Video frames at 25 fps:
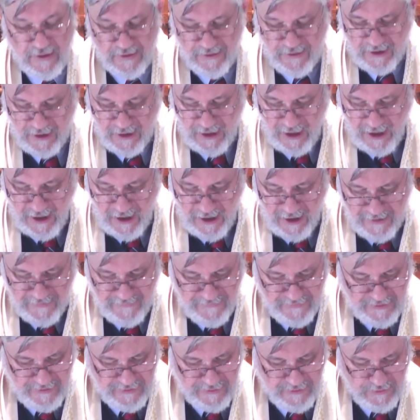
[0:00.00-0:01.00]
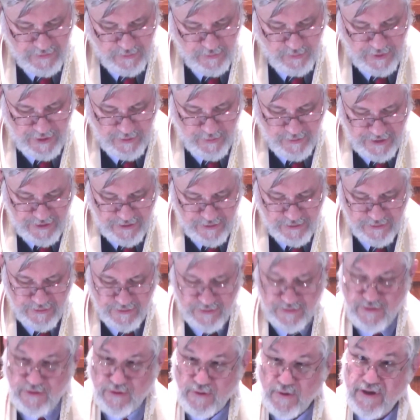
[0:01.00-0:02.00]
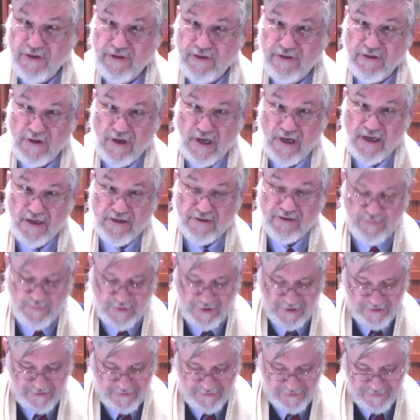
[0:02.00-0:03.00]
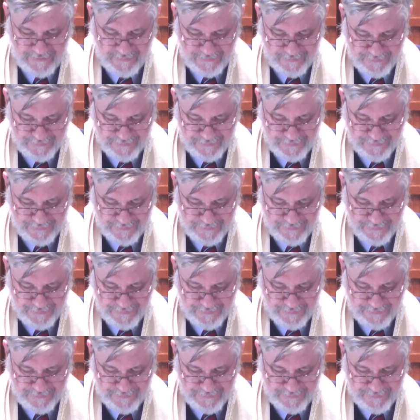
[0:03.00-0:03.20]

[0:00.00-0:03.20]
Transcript: the lives we were used to until last March.